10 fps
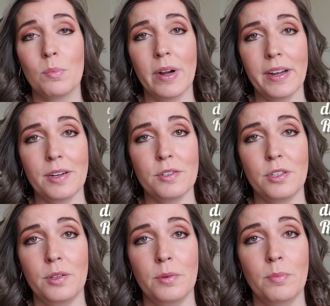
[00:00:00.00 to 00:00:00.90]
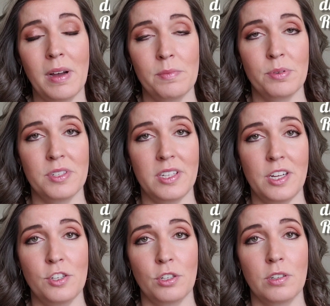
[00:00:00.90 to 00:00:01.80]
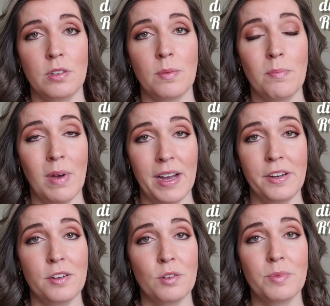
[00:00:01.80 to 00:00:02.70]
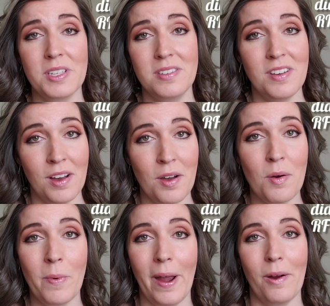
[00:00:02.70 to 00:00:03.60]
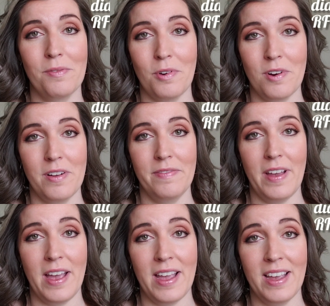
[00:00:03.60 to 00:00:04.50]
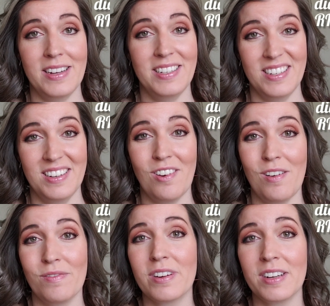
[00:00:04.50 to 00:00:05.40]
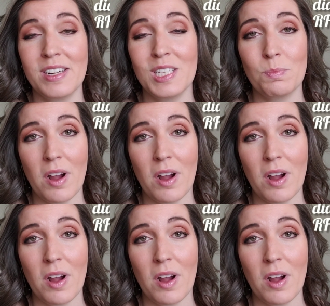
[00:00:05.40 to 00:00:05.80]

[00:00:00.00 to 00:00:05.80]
Prior to my procedure, my doctor was not aware of RFA and didn't offer it in his